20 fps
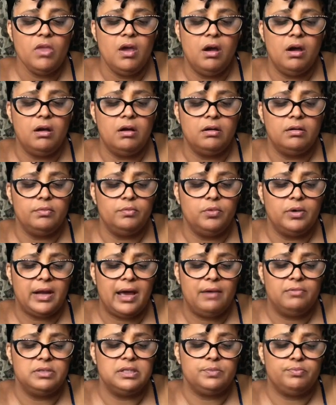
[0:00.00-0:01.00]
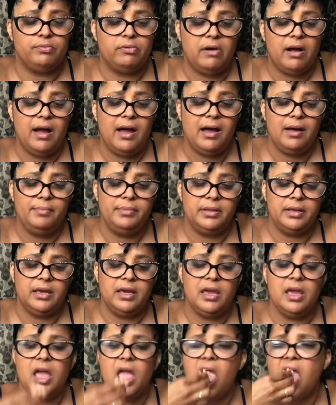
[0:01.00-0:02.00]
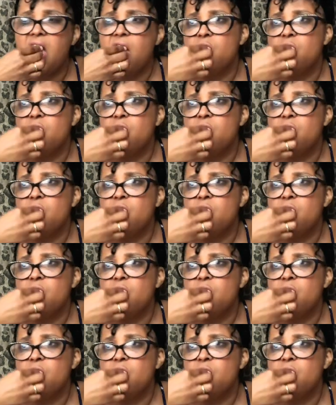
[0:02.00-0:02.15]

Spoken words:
when I was probably